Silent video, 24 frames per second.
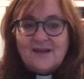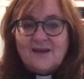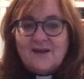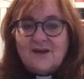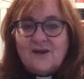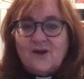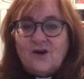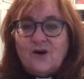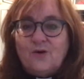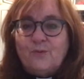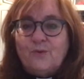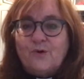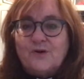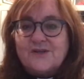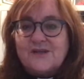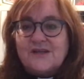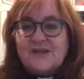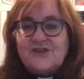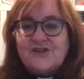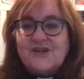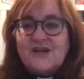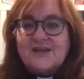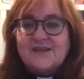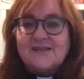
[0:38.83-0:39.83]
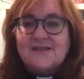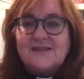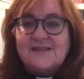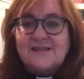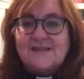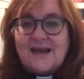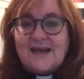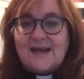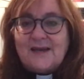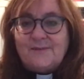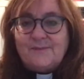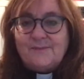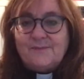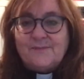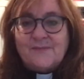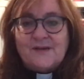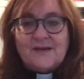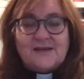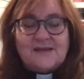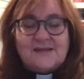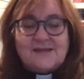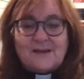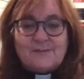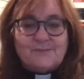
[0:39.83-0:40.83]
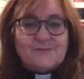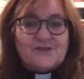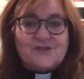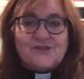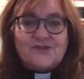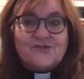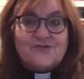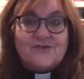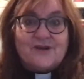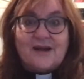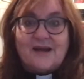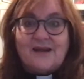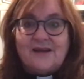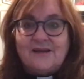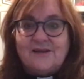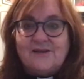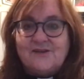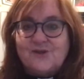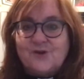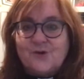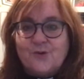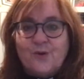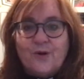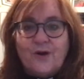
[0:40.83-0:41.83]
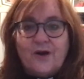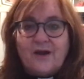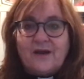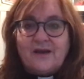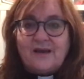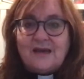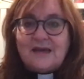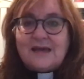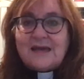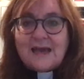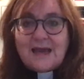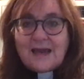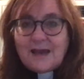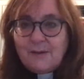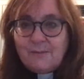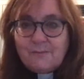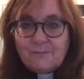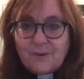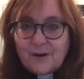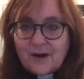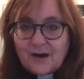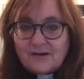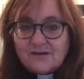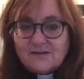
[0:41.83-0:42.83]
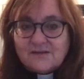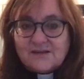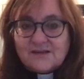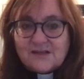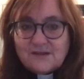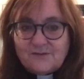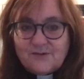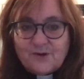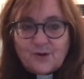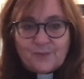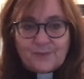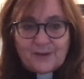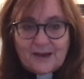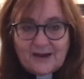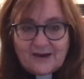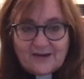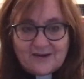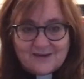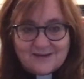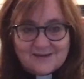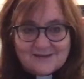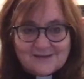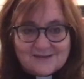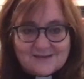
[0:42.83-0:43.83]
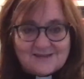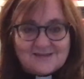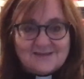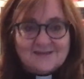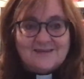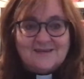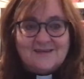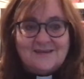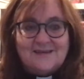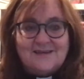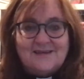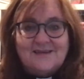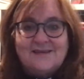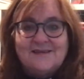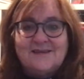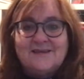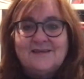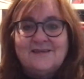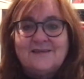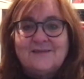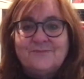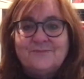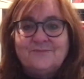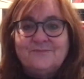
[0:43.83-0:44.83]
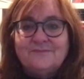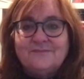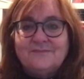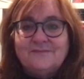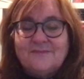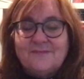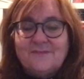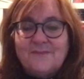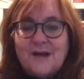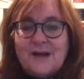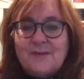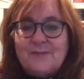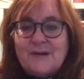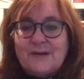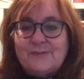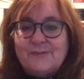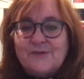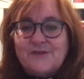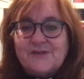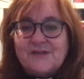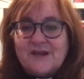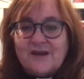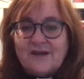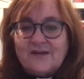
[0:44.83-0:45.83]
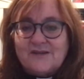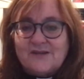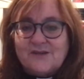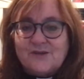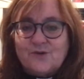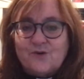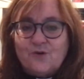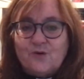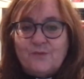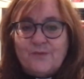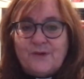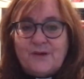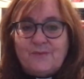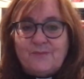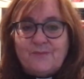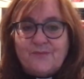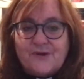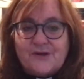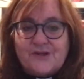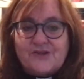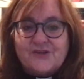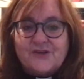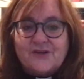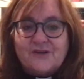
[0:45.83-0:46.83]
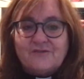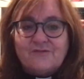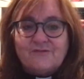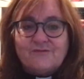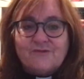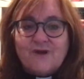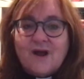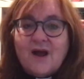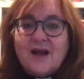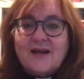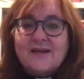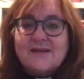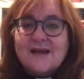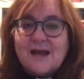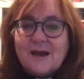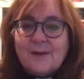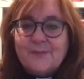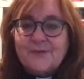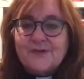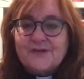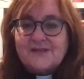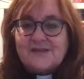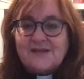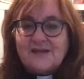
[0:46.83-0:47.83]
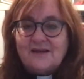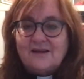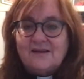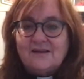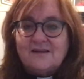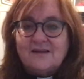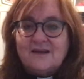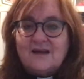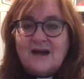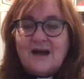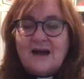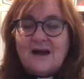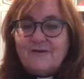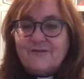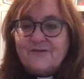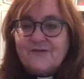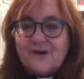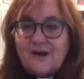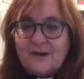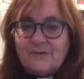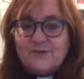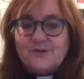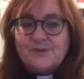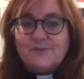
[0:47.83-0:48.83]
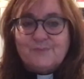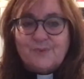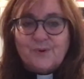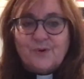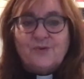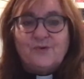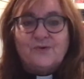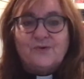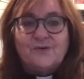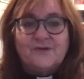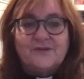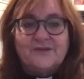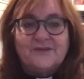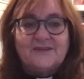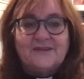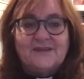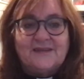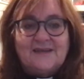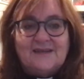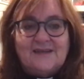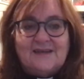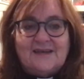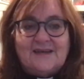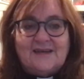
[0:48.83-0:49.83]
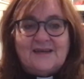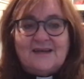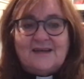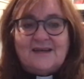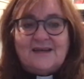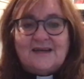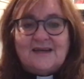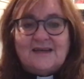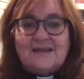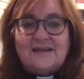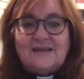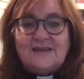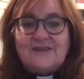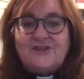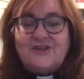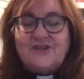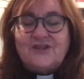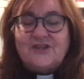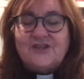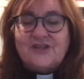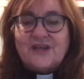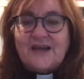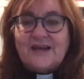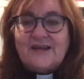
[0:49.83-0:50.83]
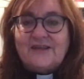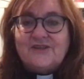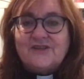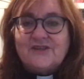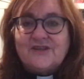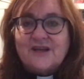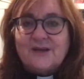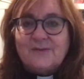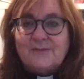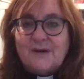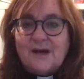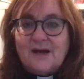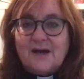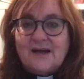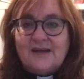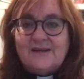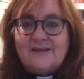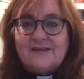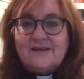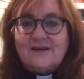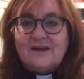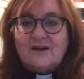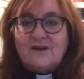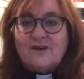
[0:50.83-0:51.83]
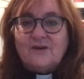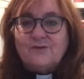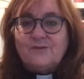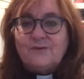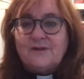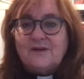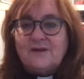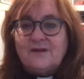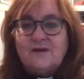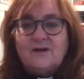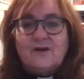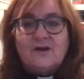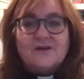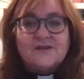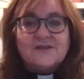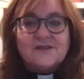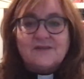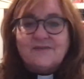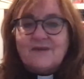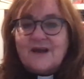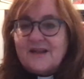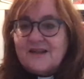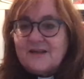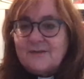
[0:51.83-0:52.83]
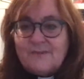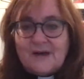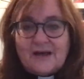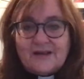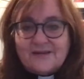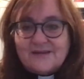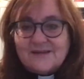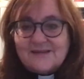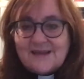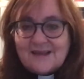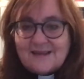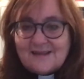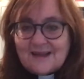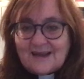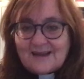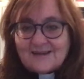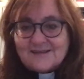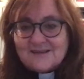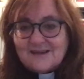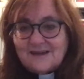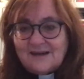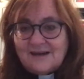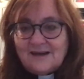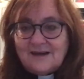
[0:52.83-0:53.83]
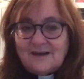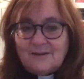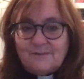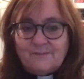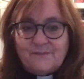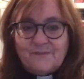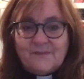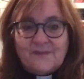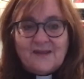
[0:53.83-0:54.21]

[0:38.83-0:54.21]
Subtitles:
Or was it just some strange, quirky impulse of your parents? My mum was going to call me Bridget right up until after I was born, and then she changed her mind, and along with lots of other mothers at that time,